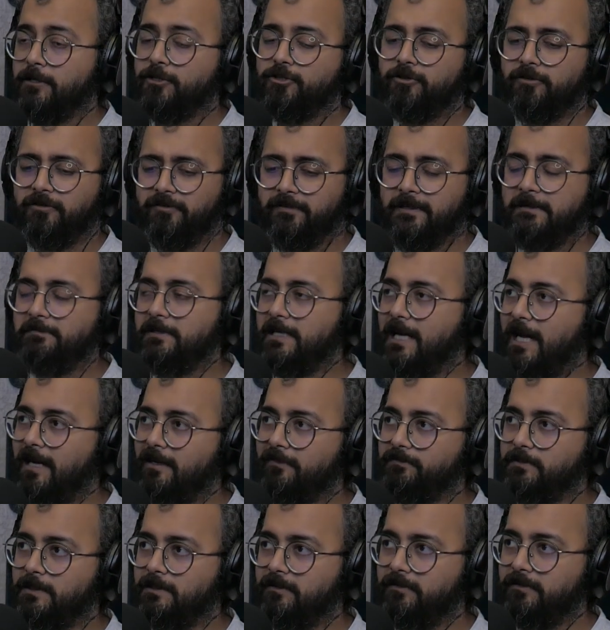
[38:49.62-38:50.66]
Should we be
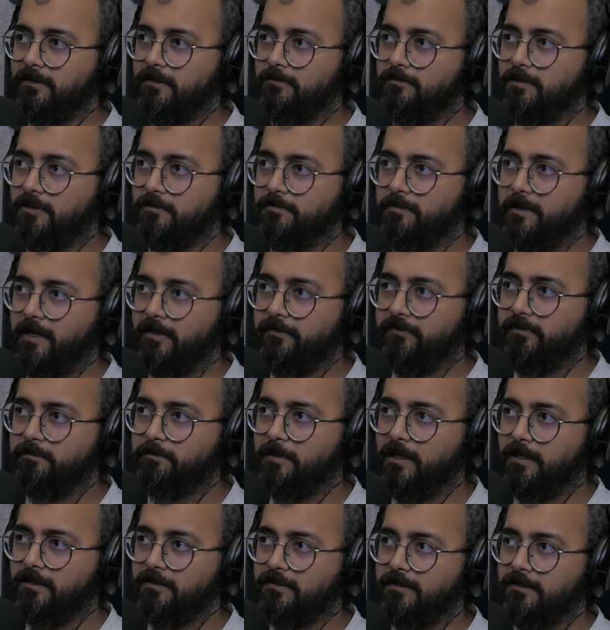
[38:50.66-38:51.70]
hyper aware about
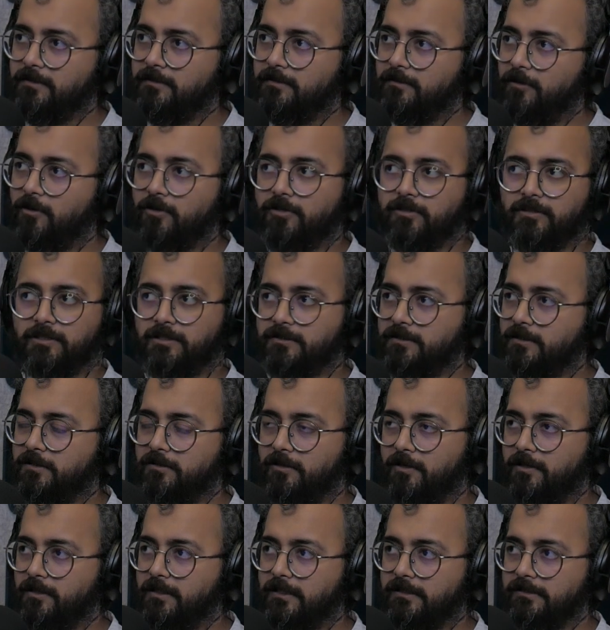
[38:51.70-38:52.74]
prices, or is it not